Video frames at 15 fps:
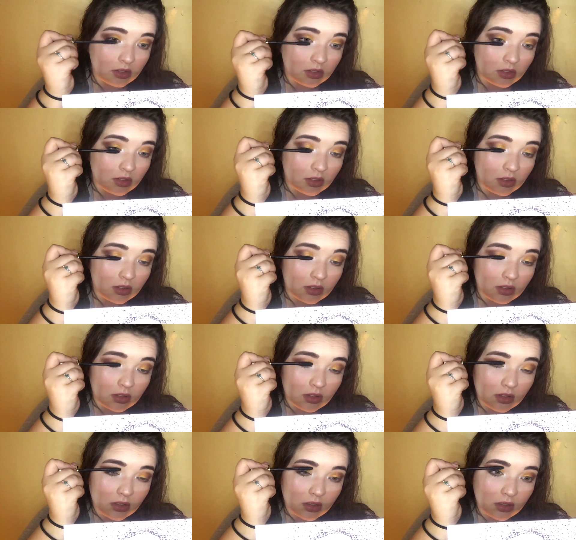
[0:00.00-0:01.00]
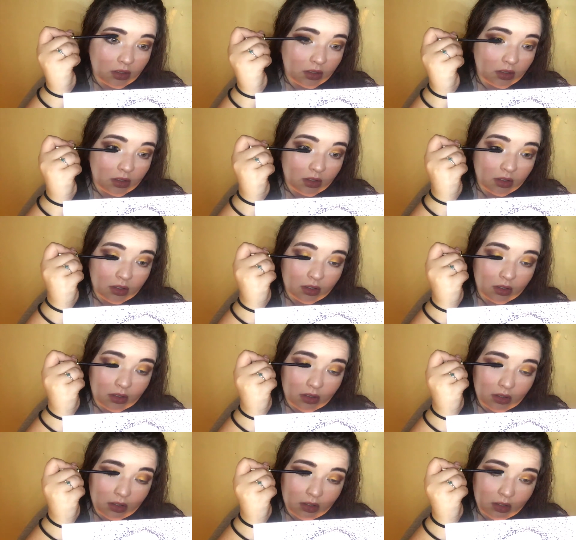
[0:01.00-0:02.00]

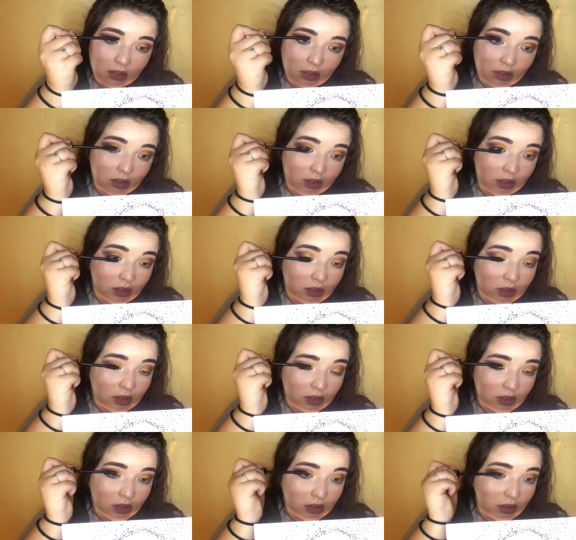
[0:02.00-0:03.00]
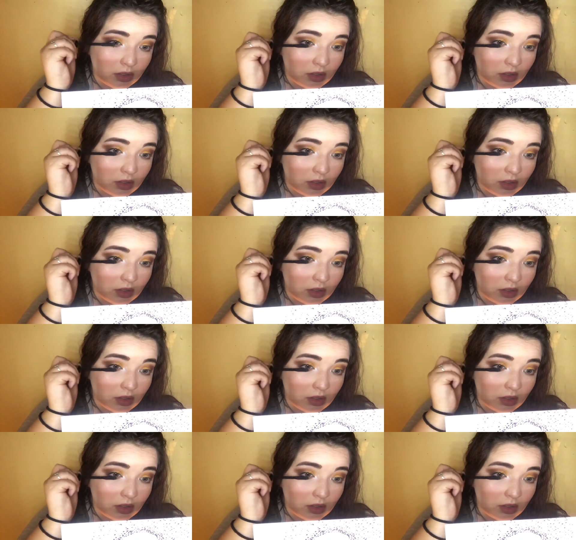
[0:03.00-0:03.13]
No one is speaking in this clip.